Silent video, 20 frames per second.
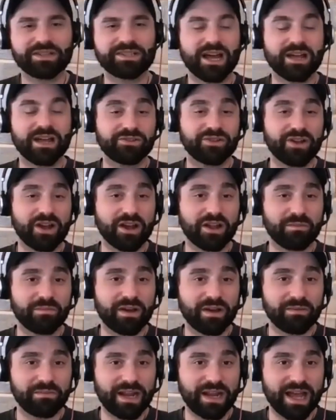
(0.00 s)
Side. You talking
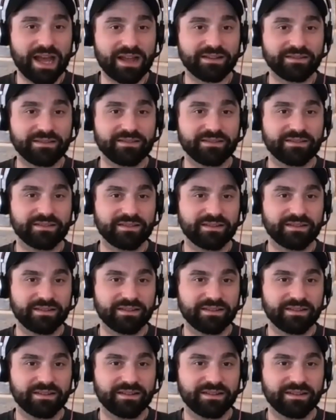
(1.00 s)
about Manhattan?
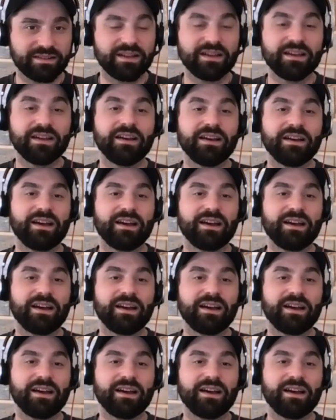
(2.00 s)
Yeah, Manhattan.